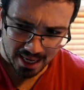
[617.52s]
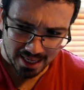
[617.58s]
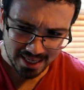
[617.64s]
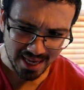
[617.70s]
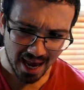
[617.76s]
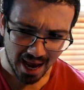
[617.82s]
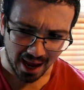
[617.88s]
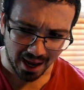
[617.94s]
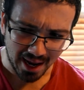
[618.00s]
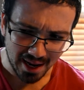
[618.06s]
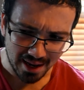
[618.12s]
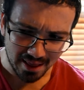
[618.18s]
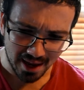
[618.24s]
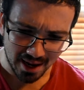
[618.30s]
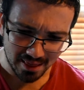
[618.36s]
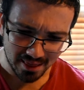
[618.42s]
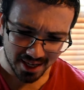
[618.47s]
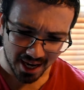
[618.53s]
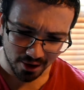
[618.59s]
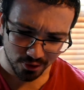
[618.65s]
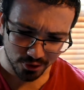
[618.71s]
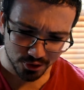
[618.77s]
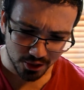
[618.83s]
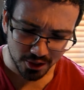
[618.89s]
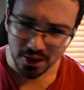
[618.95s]
yeah, and, and the
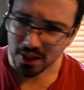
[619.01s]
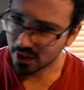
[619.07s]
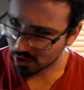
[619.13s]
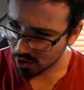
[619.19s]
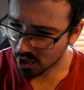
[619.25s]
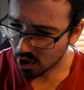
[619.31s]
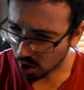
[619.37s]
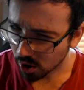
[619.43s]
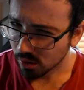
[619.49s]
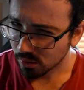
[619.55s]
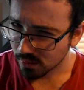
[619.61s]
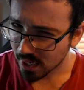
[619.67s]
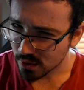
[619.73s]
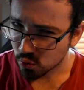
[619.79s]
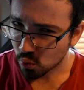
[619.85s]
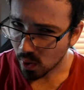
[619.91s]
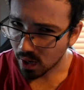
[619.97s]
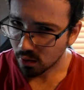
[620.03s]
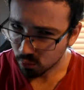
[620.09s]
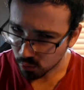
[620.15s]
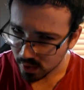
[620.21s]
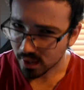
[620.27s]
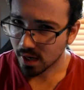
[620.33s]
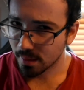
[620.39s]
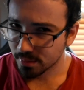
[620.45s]
character, the, the art as well,
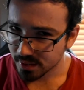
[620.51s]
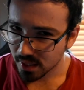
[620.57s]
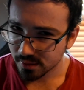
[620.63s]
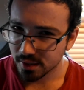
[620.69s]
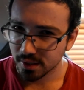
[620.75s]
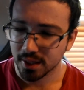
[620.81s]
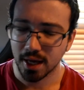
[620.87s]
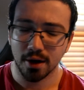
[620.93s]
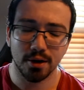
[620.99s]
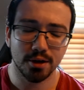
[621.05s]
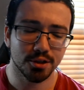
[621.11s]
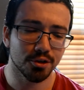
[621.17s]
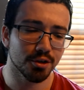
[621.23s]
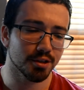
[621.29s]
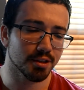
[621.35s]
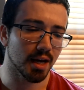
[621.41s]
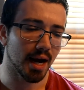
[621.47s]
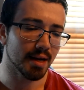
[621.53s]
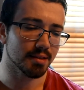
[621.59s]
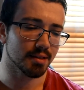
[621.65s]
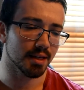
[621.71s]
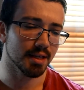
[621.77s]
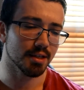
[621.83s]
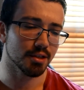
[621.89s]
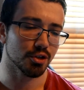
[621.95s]
when it comes down to the character
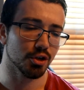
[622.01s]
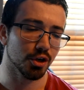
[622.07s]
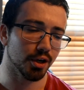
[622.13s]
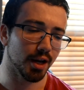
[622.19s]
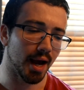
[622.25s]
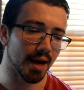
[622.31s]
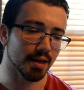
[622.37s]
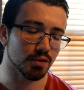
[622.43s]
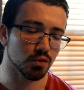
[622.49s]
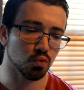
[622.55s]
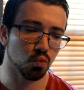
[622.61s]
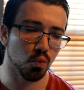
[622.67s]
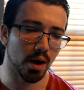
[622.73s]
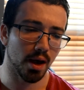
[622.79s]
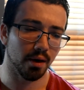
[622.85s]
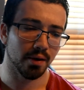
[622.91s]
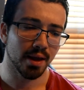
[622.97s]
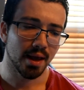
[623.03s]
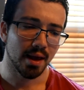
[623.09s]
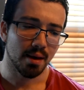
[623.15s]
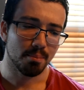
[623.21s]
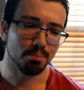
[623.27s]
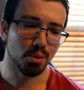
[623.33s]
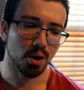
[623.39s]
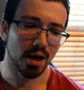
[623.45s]
designs, is good as well.
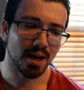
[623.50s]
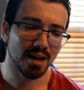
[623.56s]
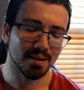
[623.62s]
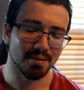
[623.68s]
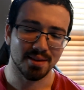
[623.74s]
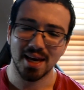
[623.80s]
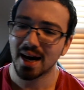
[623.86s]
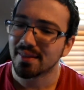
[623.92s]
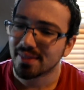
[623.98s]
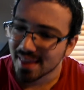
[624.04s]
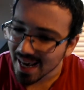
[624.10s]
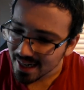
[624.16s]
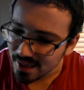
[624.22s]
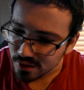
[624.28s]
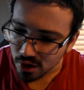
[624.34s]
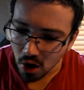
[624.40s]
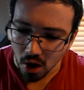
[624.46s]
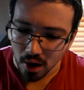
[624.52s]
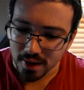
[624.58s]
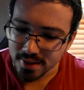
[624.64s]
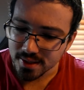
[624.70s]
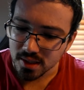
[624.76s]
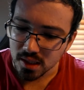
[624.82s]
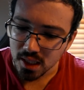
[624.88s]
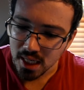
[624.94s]
But yeah, that is
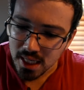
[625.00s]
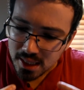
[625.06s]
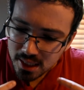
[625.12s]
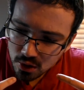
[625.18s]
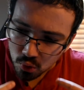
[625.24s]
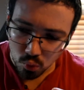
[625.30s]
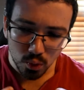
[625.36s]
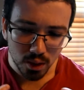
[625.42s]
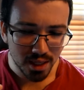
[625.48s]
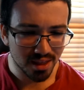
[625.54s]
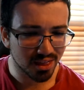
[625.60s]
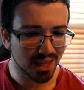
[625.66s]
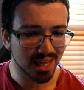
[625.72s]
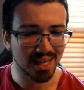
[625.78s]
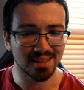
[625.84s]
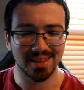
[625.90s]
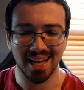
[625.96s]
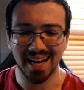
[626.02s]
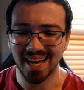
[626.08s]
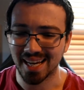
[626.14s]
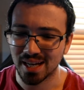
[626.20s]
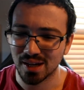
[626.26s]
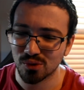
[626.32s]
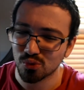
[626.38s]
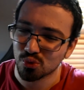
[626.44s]
honestly the only thing that I
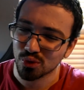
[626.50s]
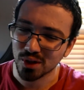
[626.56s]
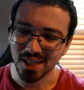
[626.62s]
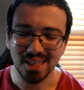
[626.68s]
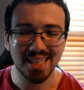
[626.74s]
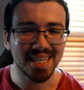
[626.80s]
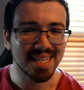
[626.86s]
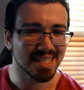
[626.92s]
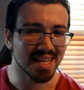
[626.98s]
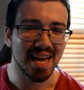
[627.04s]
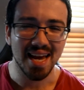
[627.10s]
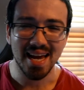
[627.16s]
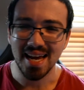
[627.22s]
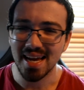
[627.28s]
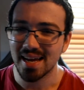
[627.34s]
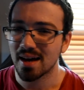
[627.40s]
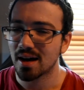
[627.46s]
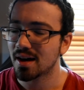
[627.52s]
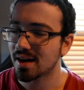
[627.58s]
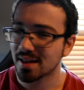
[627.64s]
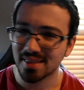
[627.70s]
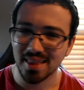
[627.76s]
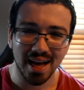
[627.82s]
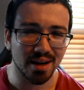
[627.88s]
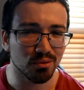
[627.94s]
can really say
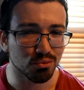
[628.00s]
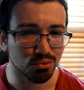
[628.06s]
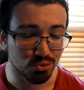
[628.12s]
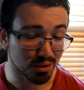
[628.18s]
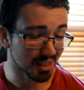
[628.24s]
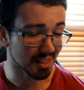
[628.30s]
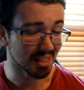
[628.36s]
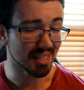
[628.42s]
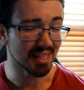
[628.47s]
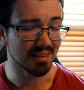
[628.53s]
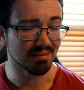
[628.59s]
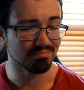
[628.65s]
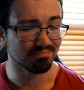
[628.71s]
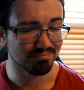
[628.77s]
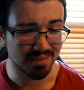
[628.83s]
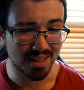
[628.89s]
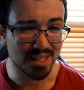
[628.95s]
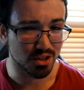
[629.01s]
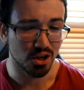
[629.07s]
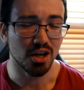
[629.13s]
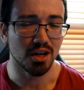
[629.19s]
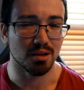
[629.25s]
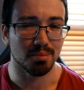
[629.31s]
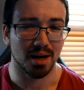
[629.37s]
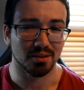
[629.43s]
uh, that really is
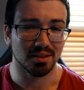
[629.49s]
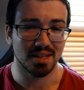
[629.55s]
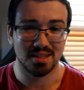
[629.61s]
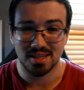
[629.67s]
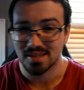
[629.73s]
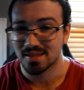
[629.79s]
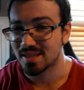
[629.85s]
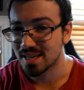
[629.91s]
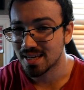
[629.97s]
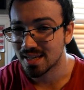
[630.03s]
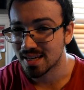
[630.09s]
good about this is the